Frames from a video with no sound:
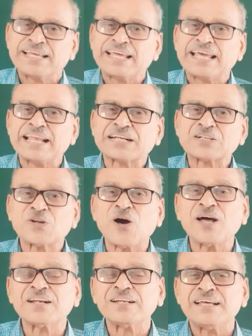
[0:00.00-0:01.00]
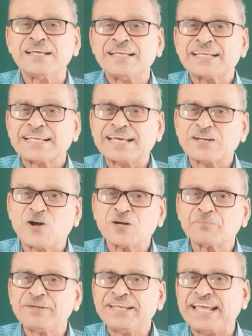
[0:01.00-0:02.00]
Electron
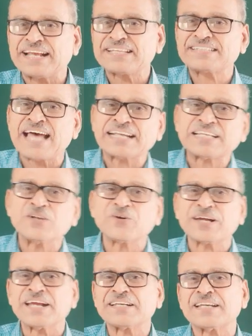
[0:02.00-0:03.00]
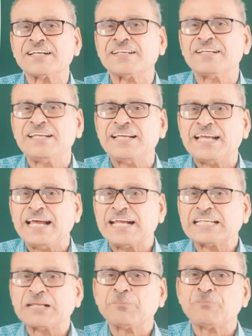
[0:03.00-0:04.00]
cannot be exactly located
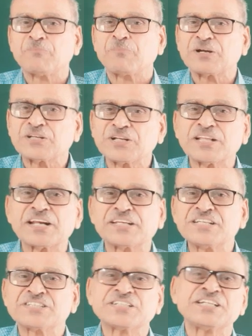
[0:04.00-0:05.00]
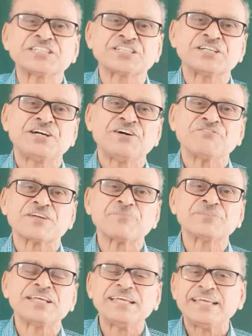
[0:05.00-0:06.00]
at a particular distance
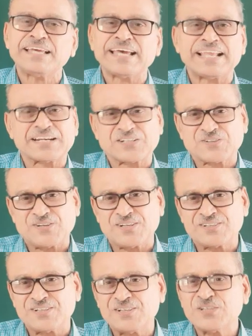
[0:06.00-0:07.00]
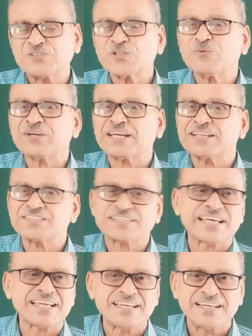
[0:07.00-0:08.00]
from the electron. So, we can
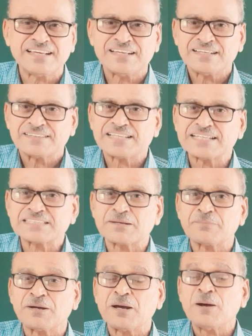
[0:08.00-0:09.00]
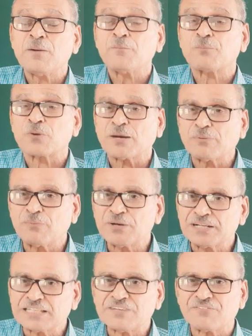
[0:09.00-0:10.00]
say there is a
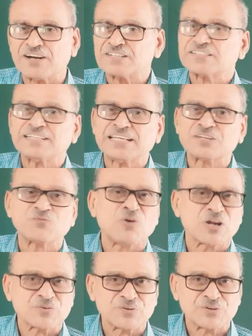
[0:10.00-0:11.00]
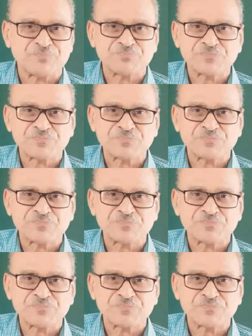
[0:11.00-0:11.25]
probability function involved.